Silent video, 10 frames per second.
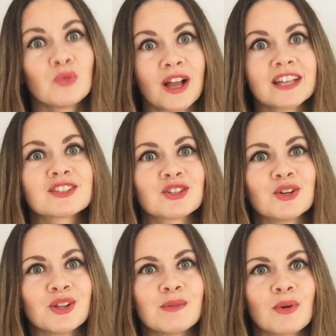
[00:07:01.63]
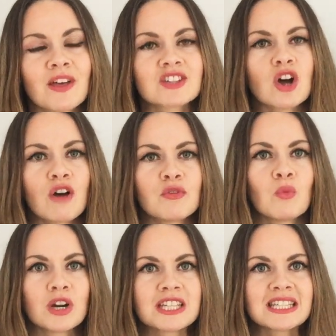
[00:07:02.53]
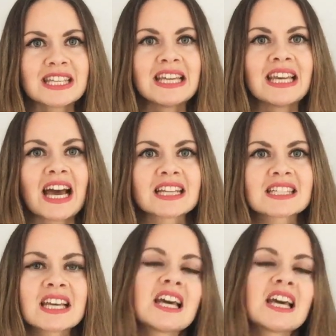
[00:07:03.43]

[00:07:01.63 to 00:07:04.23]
like to call it, but that's often what it's seen as,